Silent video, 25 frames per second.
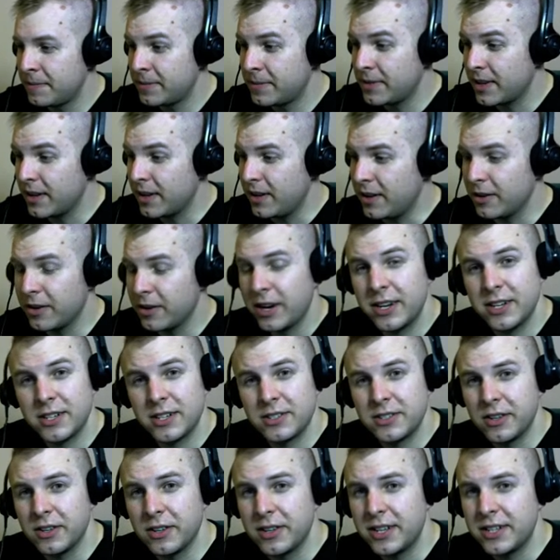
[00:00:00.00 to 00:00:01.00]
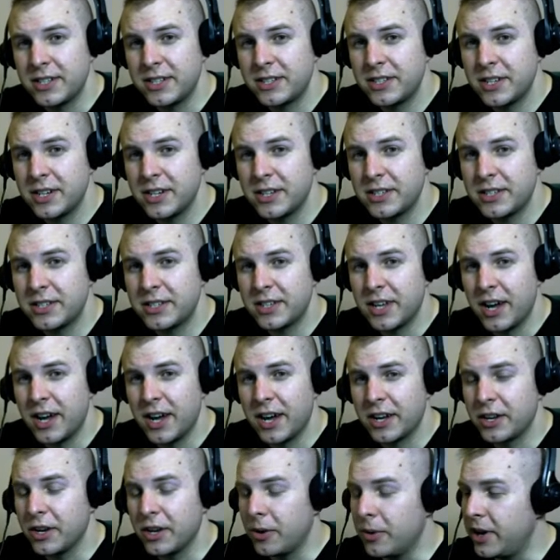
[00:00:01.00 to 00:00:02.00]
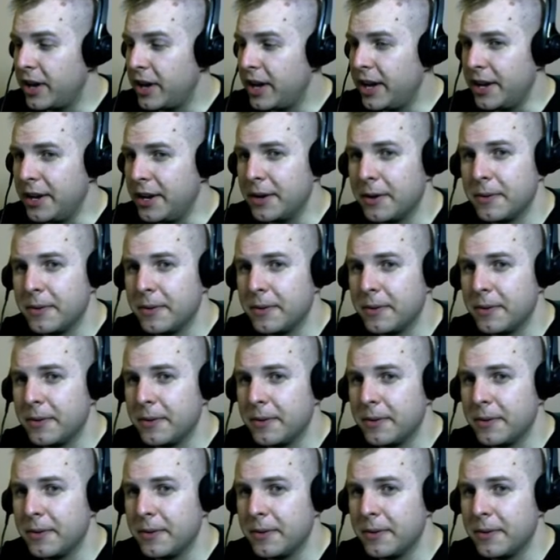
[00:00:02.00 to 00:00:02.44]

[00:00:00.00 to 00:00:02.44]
All right, so let's just uh, go ahead.